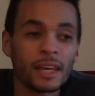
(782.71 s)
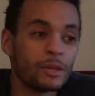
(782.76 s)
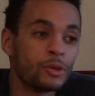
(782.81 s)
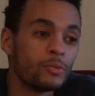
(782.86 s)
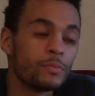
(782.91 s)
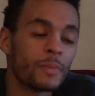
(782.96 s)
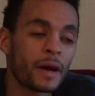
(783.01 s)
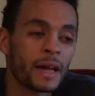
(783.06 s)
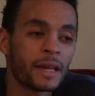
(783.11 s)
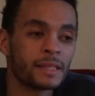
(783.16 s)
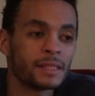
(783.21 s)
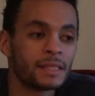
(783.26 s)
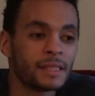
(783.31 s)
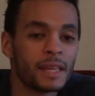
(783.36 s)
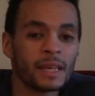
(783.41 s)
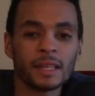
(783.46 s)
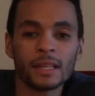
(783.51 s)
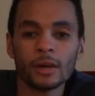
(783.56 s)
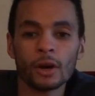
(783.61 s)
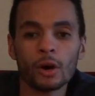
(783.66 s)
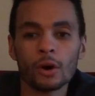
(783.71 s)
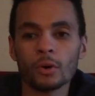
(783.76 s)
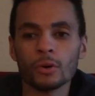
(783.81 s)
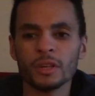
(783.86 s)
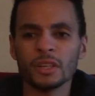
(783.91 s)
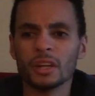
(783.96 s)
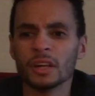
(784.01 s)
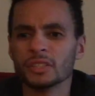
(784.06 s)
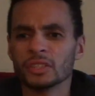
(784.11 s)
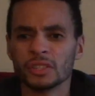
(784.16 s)
you might say that, oh,
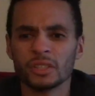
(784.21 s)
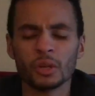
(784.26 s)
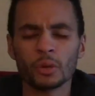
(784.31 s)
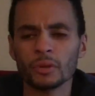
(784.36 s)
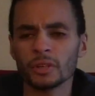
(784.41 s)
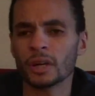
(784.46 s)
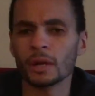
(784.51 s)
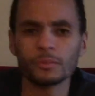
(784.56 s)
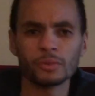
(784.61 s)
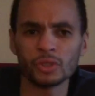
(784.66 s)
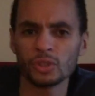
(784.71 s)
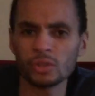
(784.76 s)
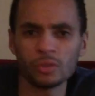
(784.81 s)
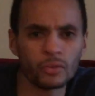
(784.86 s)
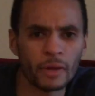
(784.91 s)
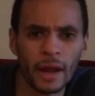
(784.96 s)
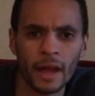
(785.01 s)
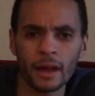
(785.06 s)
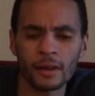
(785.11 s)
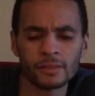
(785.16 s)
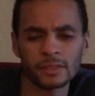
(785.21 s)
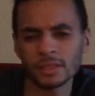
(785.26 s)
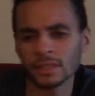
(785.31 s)
he only comes with 2 rounds.